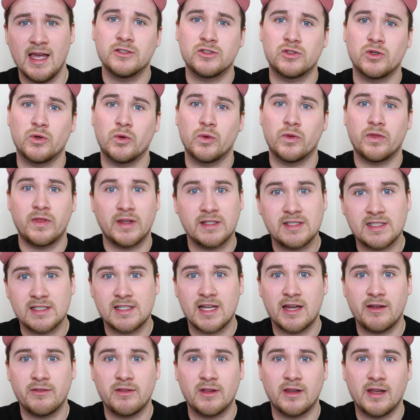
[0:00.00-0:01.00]
So this is
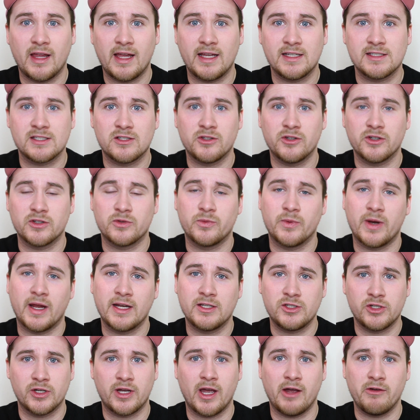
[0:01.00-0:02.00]
how the lens looked when I
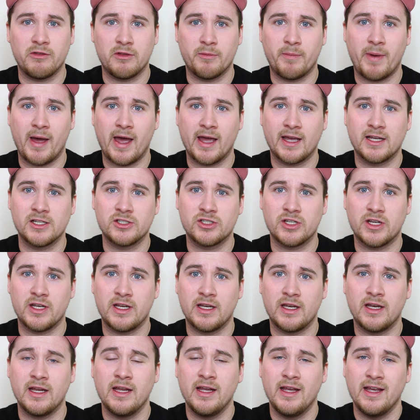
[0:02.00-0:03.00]
took out the
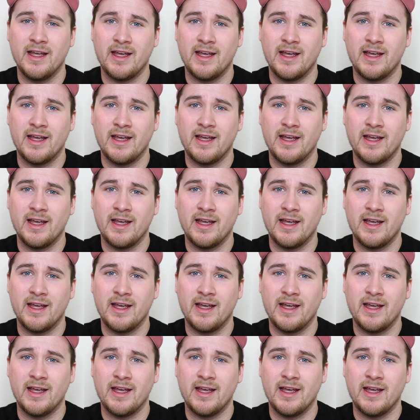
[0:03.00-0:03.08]
packaging.